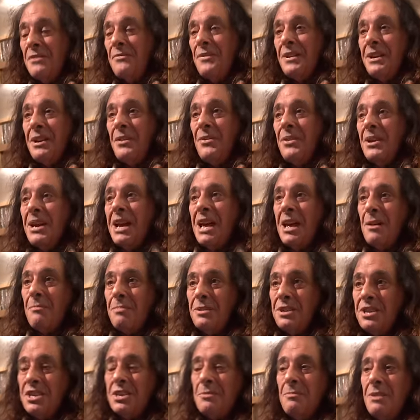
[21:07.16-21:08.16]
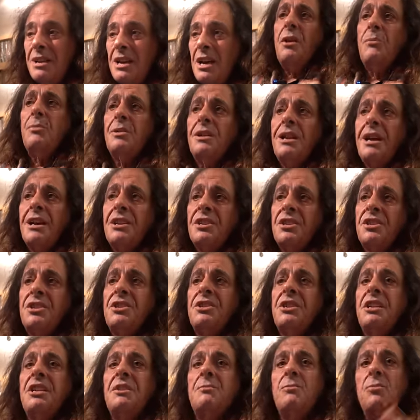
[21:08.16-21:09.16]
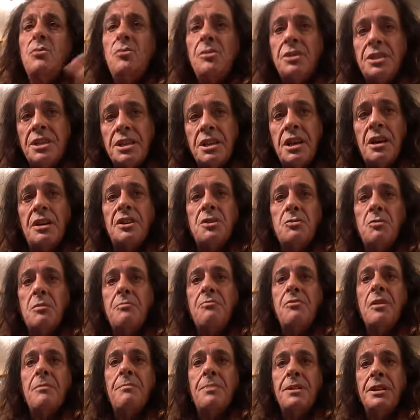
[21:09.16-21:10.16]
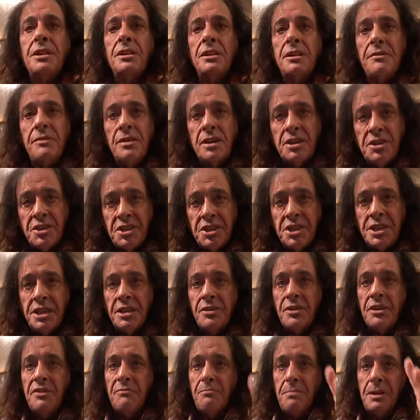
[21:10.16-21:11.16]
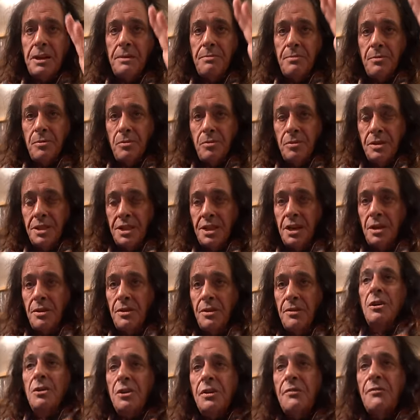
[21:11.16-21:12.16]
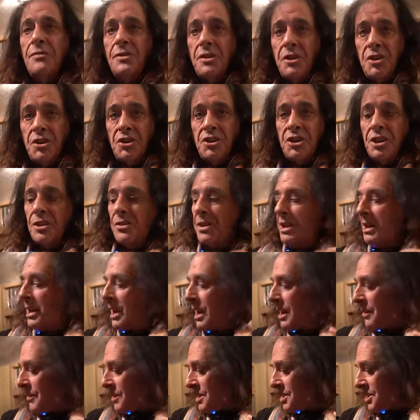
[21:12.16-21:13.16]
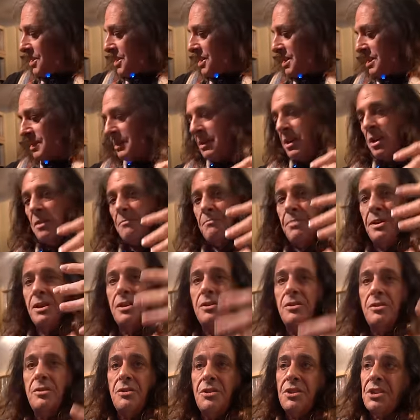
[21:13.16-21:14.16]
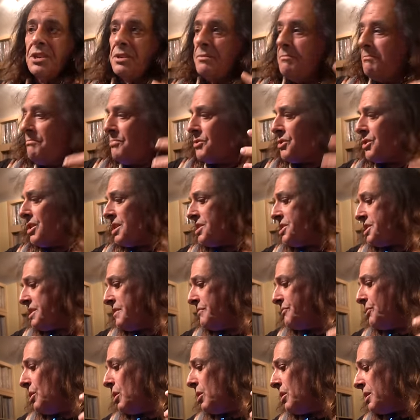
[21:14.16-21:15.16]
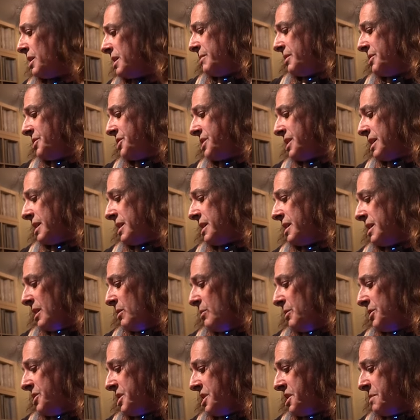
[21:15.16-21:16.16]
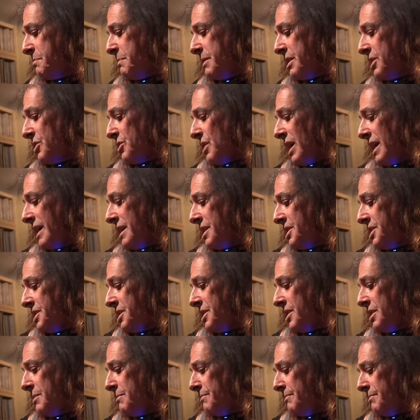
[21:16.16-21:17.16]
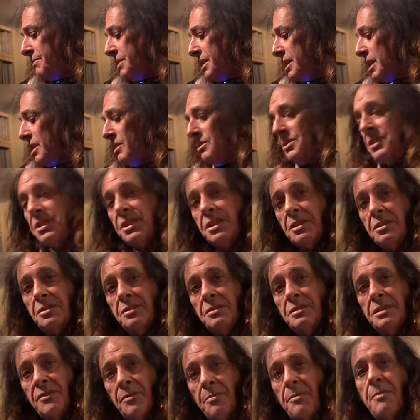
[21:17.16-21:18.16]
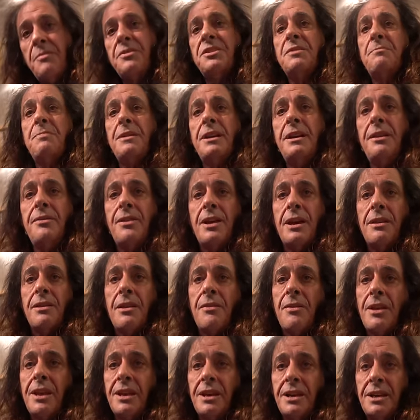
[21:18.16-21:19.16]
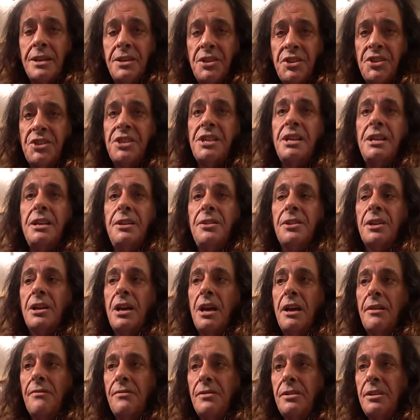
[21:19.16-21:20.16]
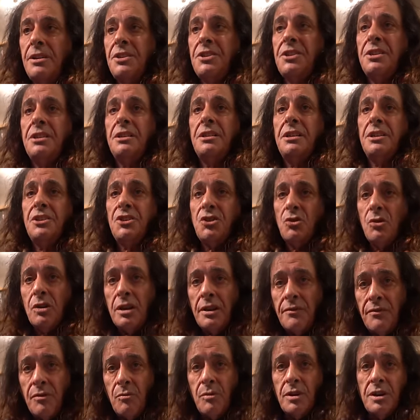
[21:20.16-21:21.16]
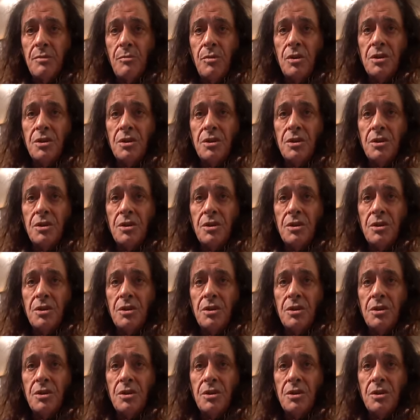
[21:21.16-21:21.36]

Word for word: If anything happened to me, I would like to see them all to go to a proper university, the people, you know, of the future that like this, you know, blues and progressive rock music. It would just be great to them, you know, to, mm, to be there, that they can see the covers and enjoy it for what it